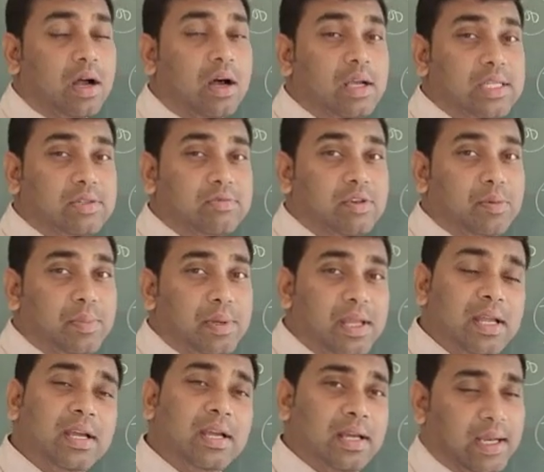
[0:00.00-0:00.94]
Cost will
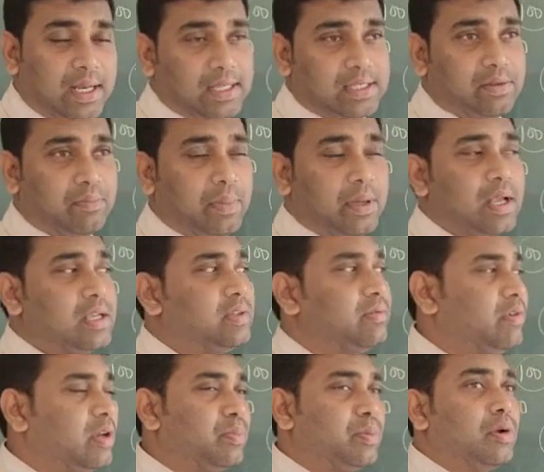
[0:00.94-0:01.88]
be less
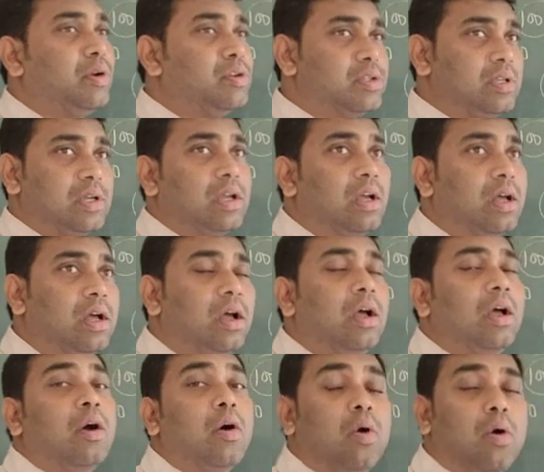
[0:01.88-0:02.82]
because we are producing
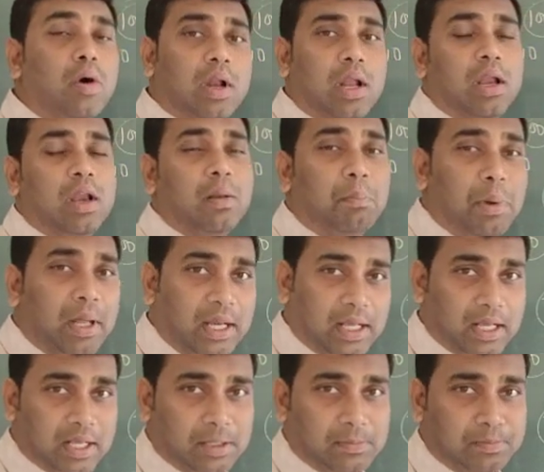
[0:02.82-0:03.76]
overall
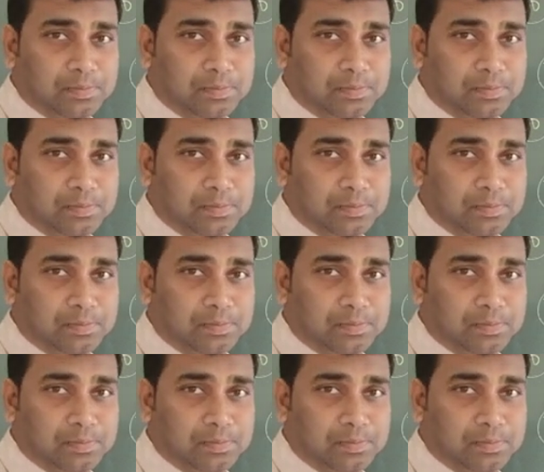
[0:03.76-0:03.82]
bulk